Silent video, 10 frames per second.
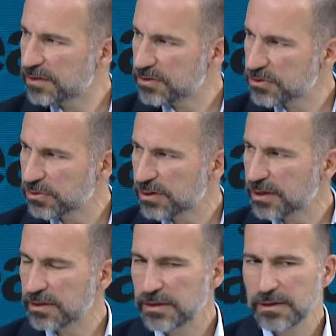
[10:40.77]
in the
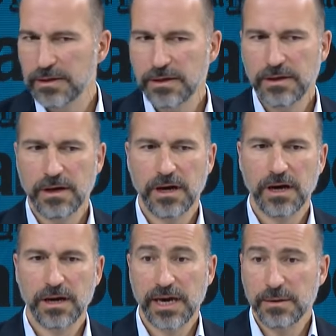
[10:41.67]
story
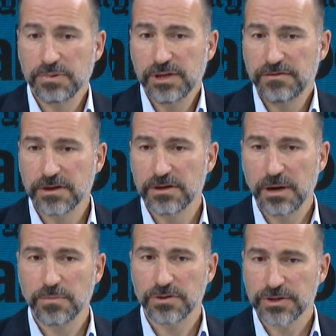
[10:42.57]
and believe in our
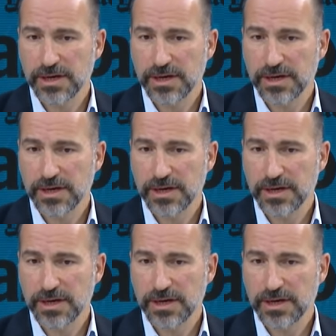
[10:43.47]
numbers.